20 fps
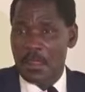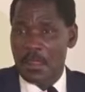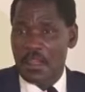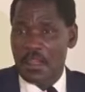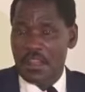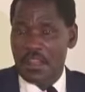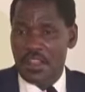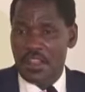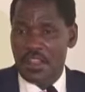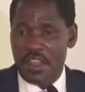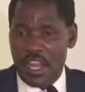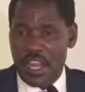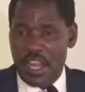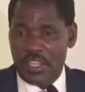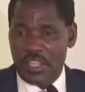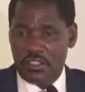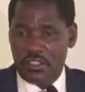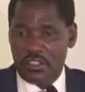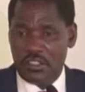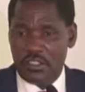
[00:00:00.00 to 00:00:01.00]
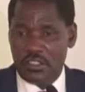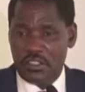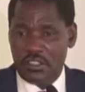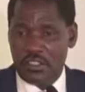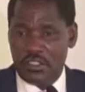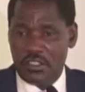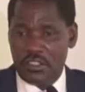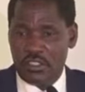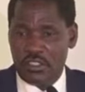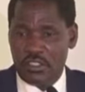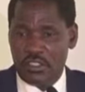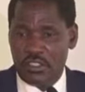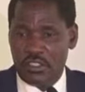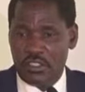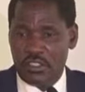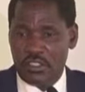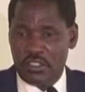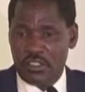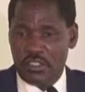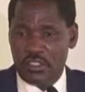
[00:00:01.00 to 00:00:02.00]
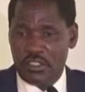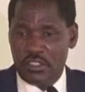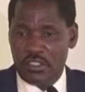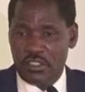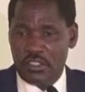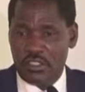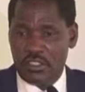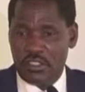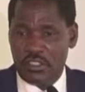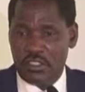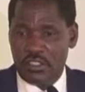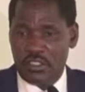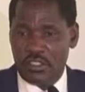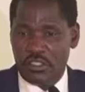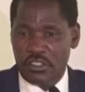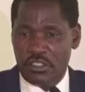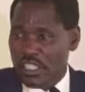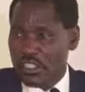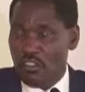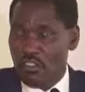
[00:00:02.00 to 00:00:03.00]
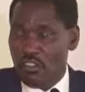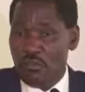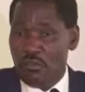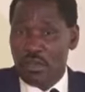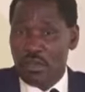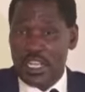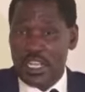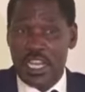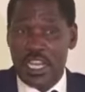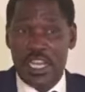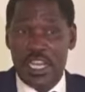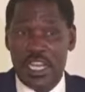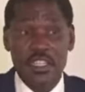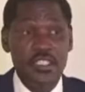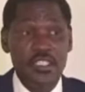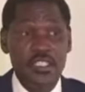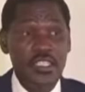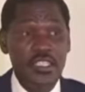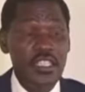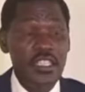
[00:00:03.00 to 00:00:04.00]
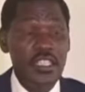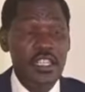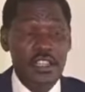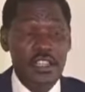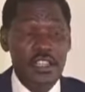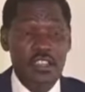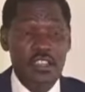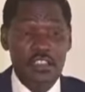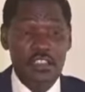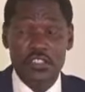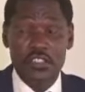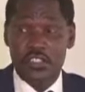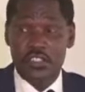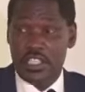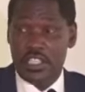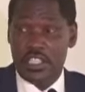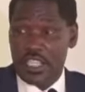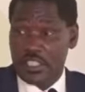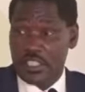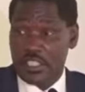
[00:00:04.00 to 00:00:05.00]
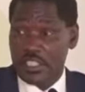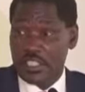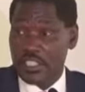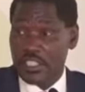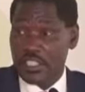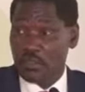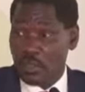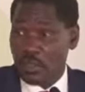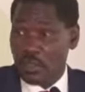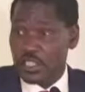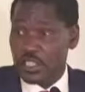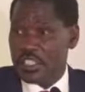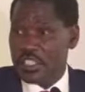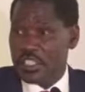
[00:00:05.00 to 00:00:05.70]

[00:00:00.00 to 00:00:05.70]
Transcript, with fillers: there is nobody exploited, there is no player in the value chain that is exploited.